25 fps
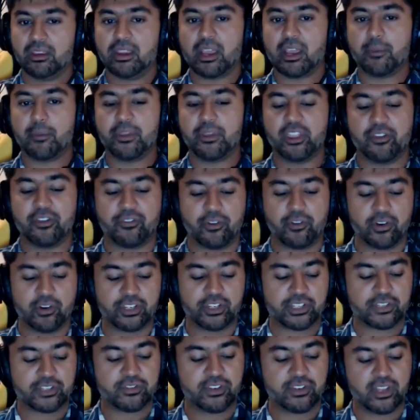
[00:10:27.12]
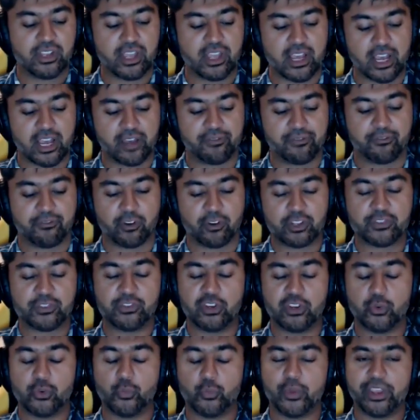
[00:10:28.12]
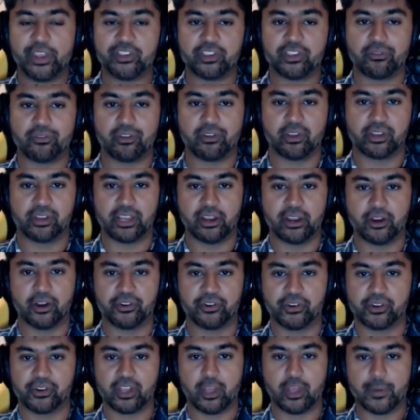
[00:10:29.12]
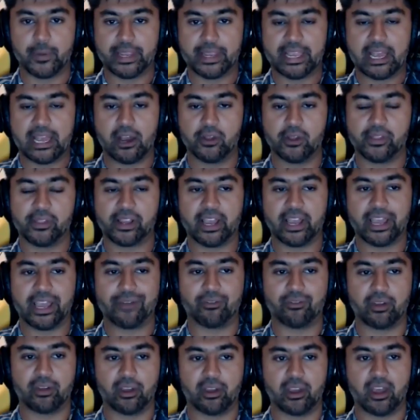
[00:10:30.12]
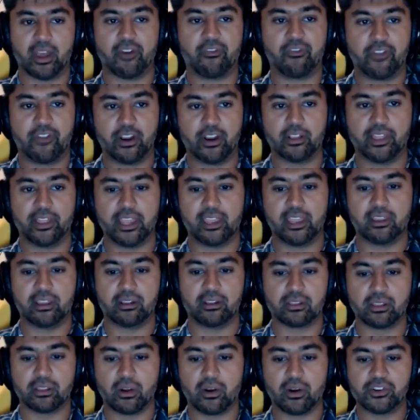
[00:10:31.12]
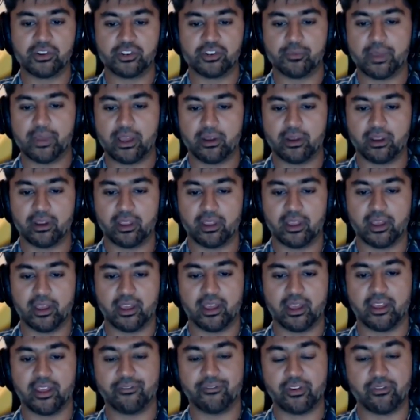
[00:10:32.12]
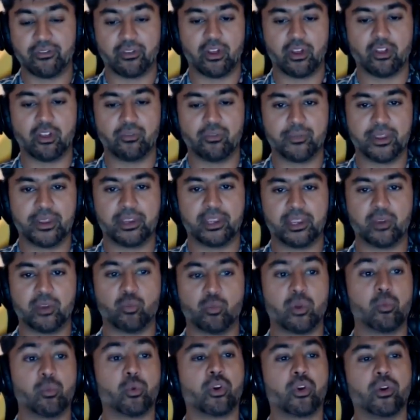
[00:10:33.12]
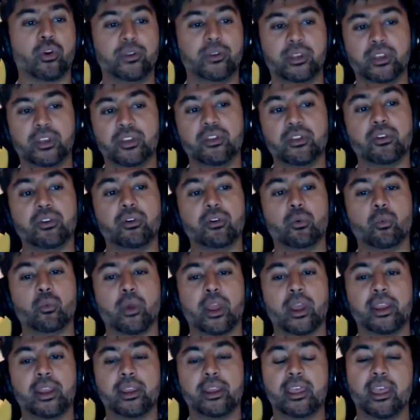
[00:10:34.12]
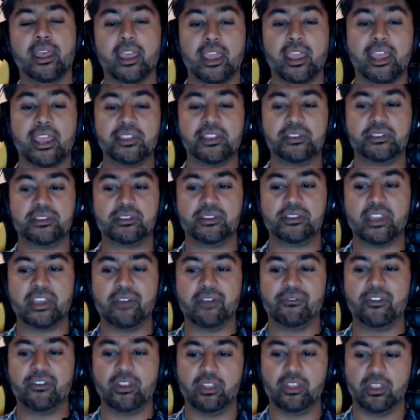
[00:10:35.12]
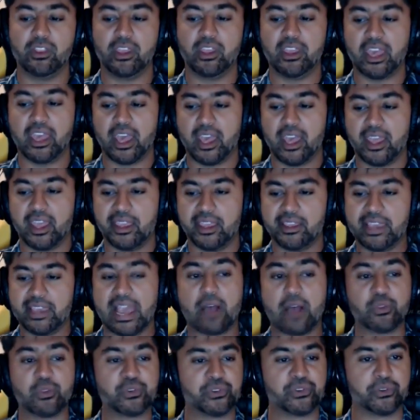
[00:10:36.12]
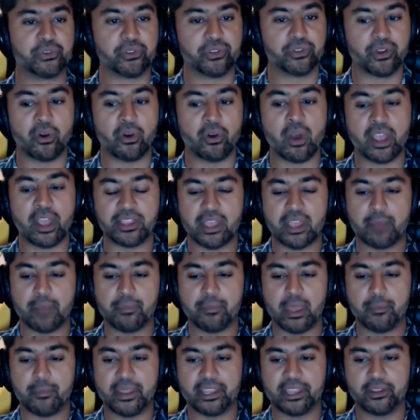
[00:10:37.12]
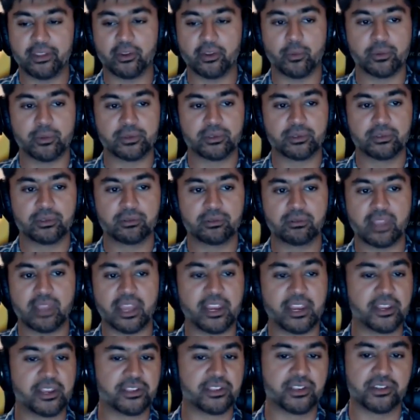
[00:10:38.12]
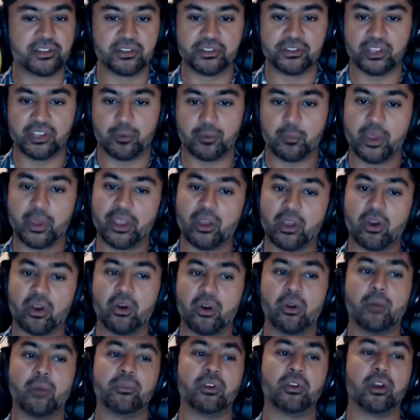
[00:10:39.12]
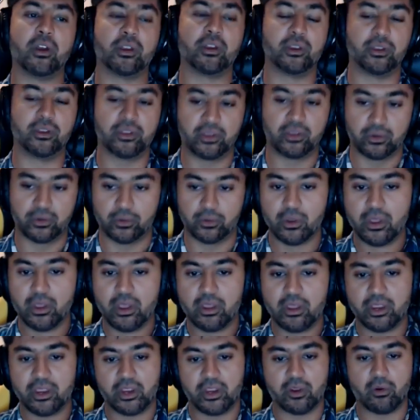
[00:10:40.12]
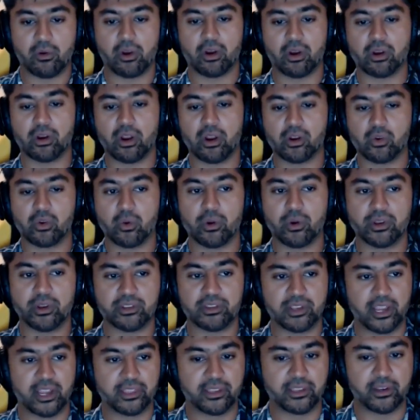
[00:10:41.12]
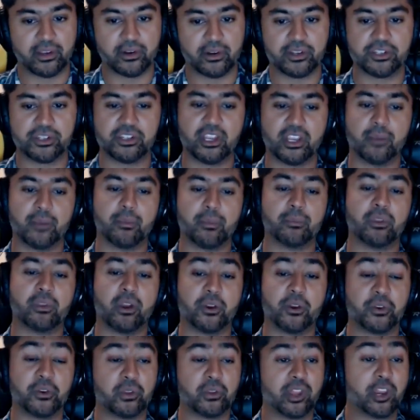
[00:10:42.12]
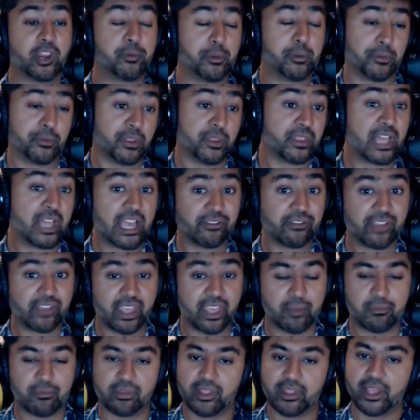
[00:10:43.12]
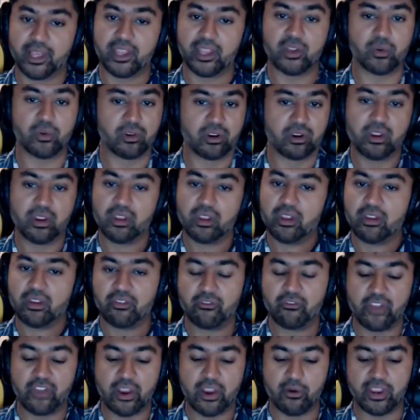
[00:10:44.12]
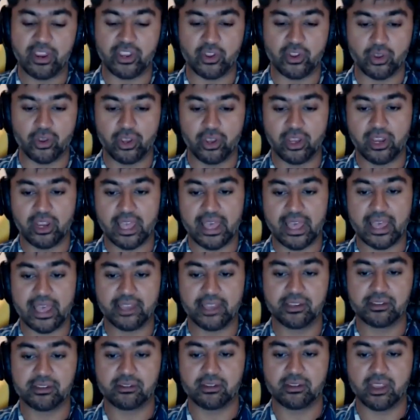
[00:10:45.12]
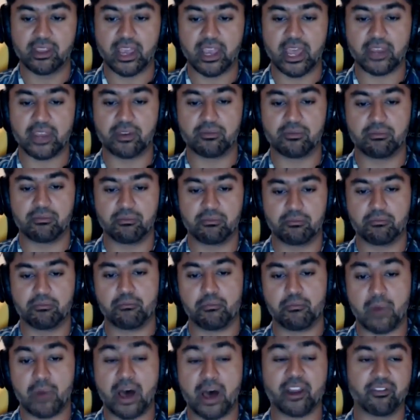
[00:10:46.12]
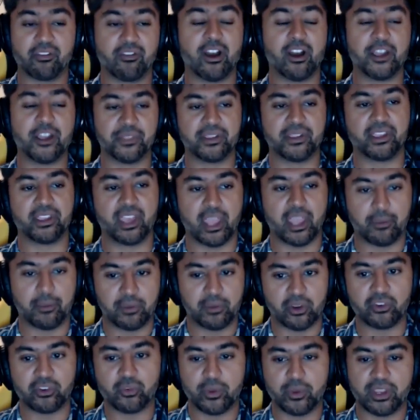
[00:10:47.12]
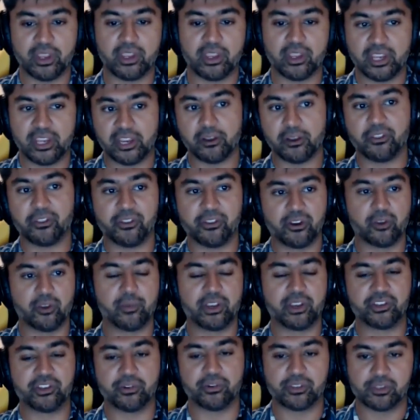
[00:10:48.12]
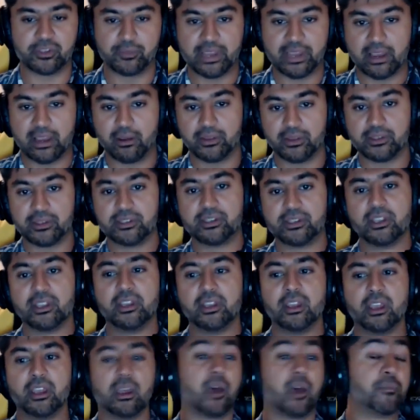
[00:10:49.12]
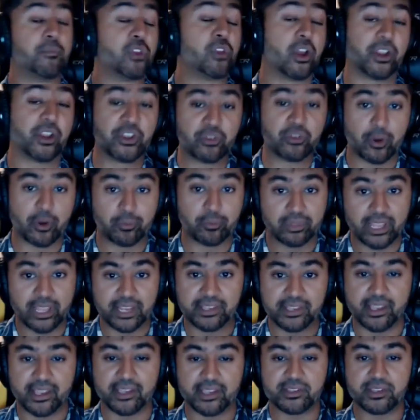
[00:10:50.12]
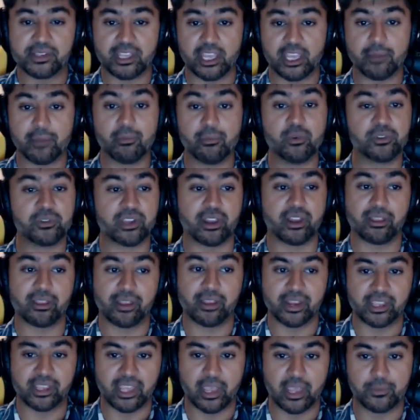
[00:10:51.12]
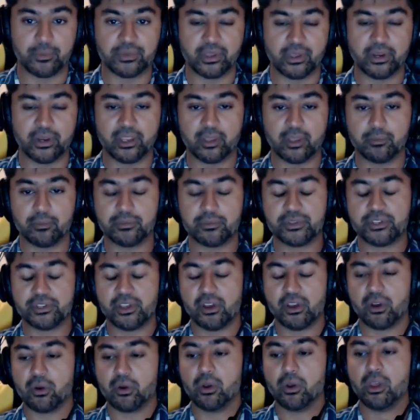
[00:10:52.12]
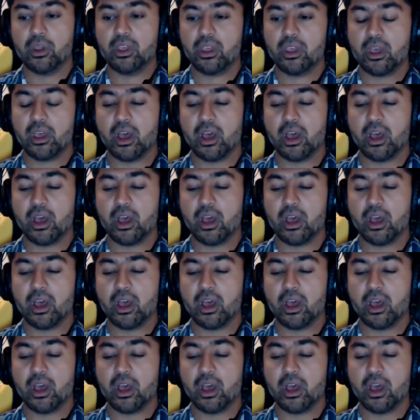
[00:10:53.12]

Yeah, I mean, the first few weeks of a character coming out, like I have a fairly large amount of involvement in what we're going to do, right? It's definitely a council, though. I'm not making almost any decisions on my own. I'm talking to, our core design leadership. I'm talking to a lot of people in live gameplay who are very good at modifying the game, tweaking it here and there to make sure it's balanced. I'm talking to our playtest team, who's got a lot of games on him. So